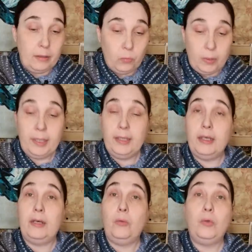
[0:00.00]
week,
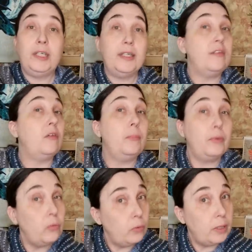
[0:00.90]
which is
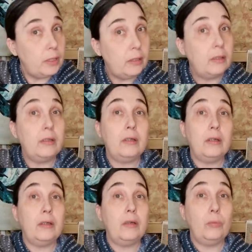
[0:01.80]
beauty
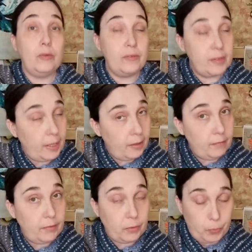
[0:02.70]
will
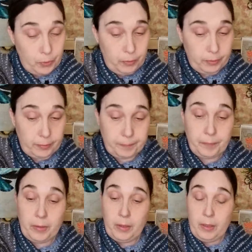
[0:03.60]
save the world.
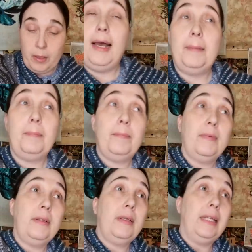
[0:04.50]
I'm
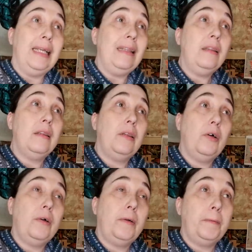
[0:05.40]
in the
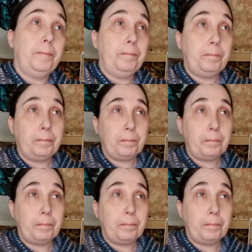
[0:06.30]
um,